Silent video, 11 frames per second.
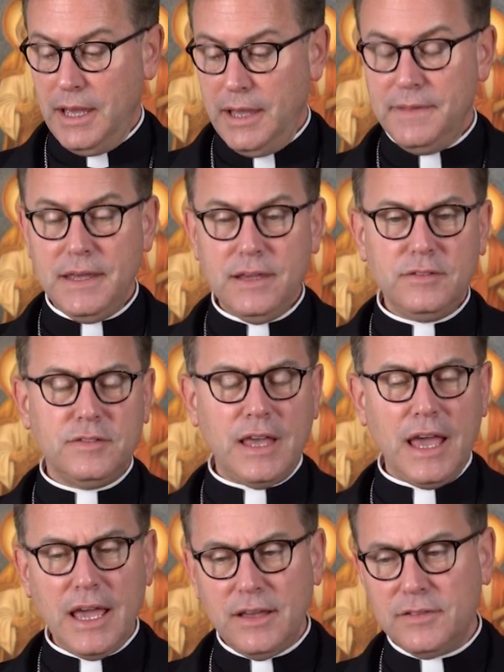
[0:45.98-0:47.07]
In these
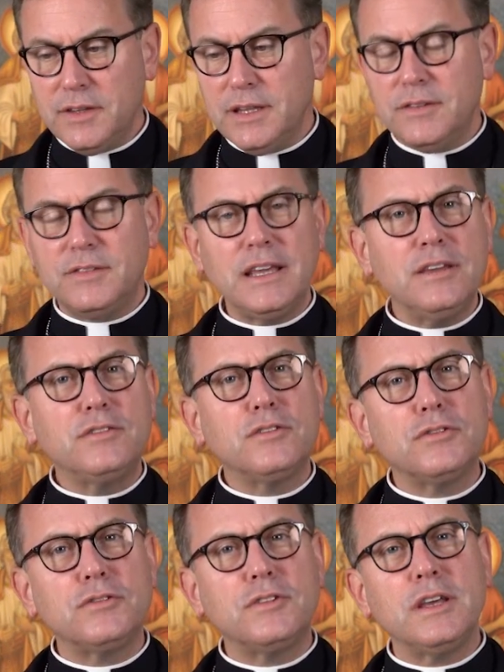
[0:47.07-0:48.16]
days, in this
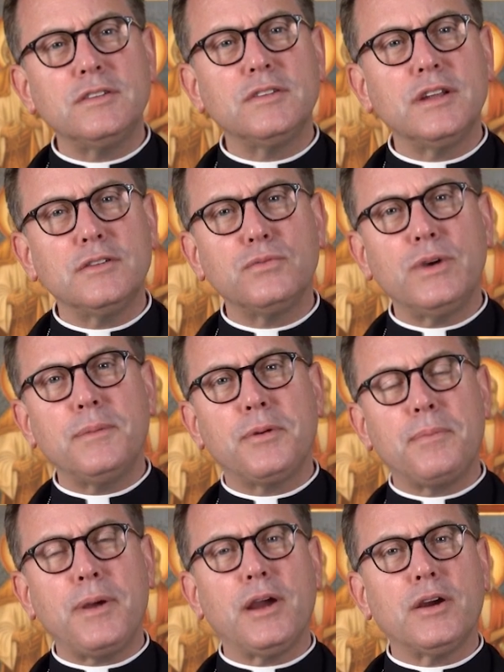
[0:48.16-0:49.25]
Easter season, as we
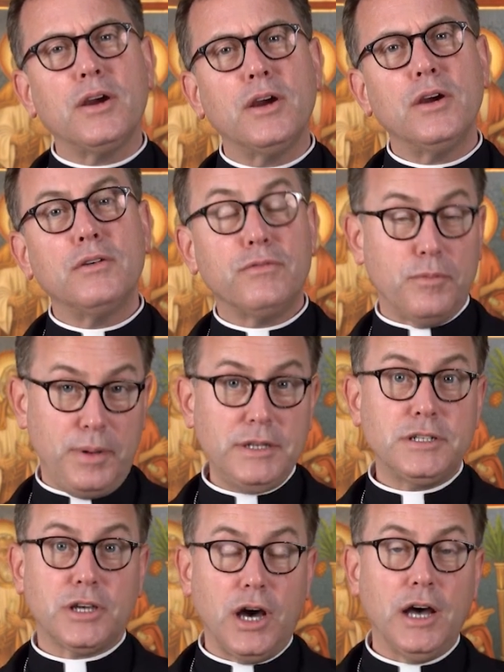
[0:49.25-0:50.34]
prepare for
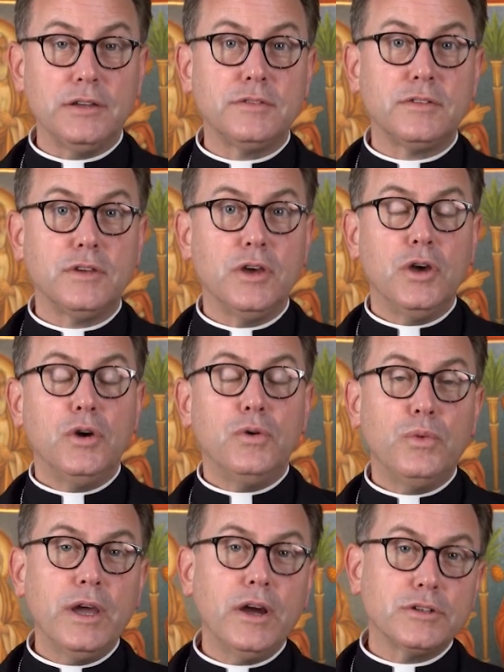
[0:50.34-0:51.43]
Pentecost,
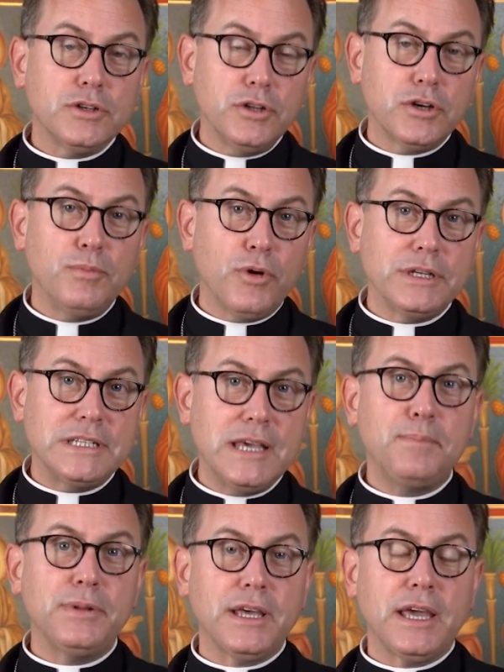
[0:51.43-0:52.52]
we are to look more
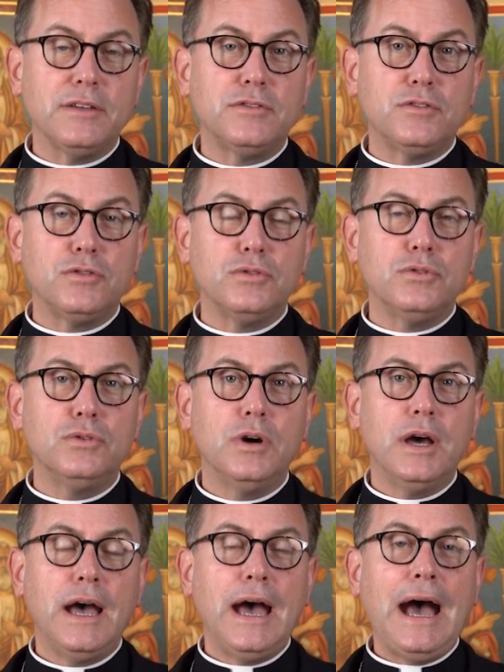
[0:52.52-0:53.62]
deeply as to
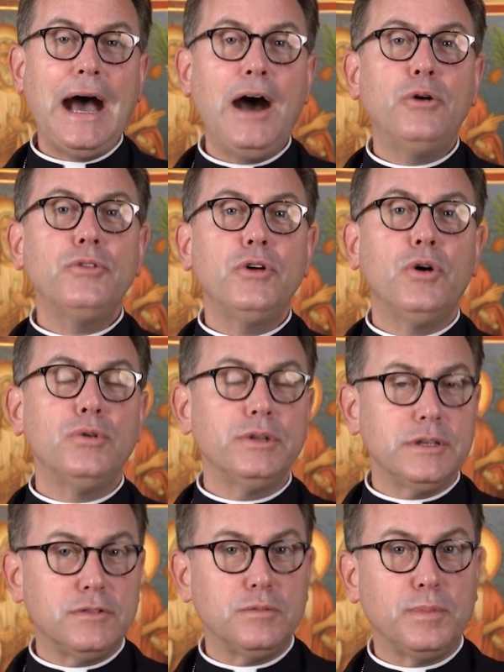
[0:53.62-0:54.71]
how the
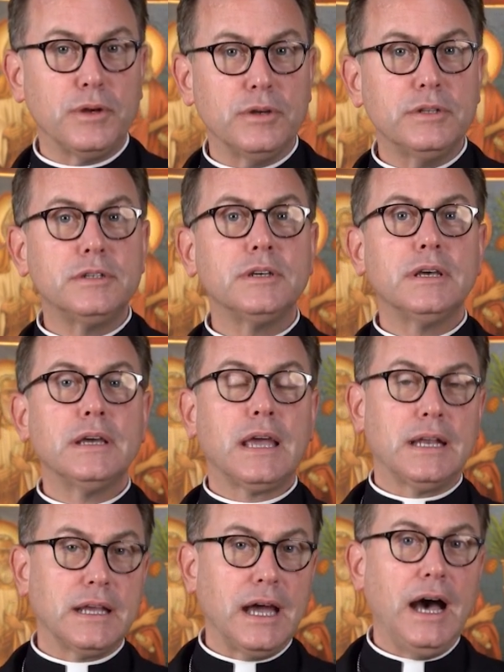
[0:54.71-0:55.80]
Holy Spirit
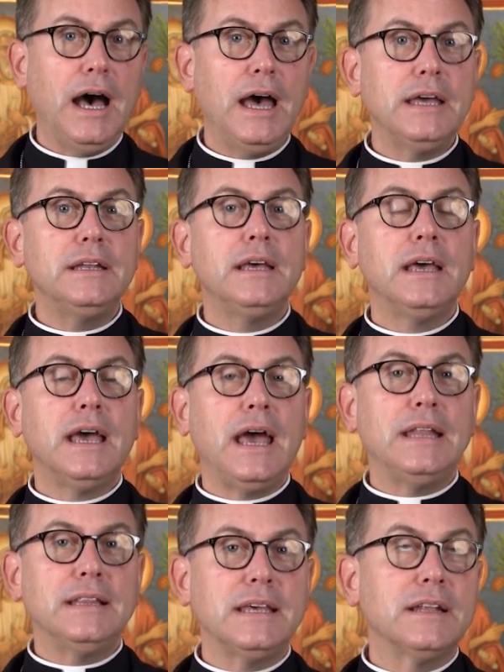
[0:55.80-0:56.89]
can guide
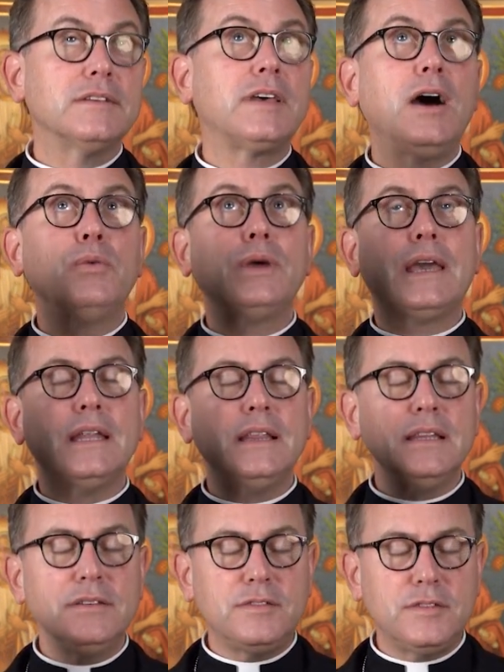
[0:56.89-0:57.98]
and lead us, how we can
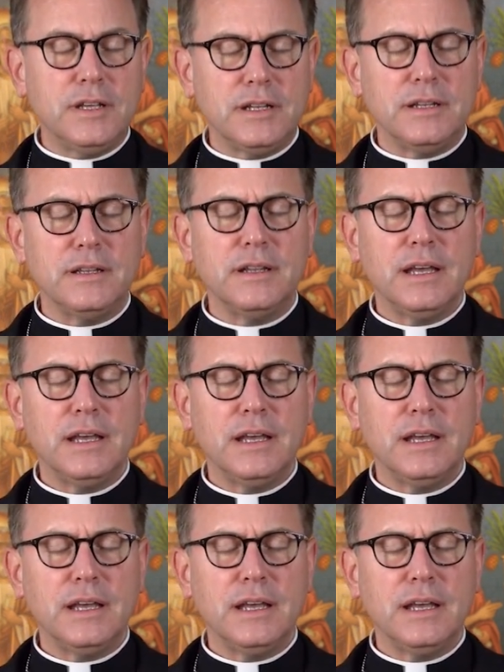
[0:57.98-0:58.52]
listen